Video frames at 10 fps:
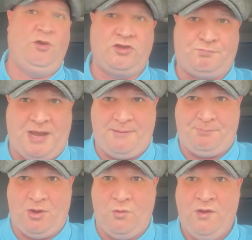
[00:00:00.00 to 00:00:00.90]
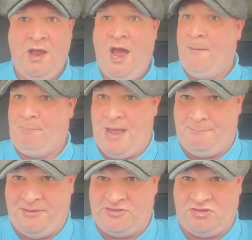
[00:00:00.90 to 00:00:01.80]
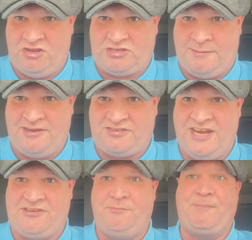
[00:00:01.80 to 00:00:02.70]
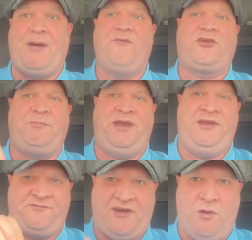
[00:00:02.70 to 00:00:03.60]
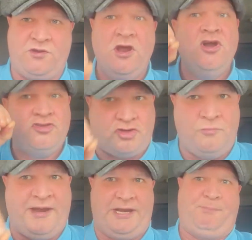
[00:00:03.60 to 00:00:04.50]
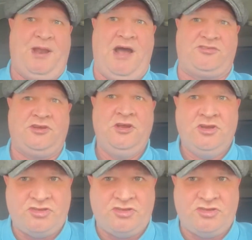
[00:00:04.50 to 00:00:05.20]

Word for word: North Blackpool and Blackburn's last game of the season, we both could be in the fold to make the playoffs.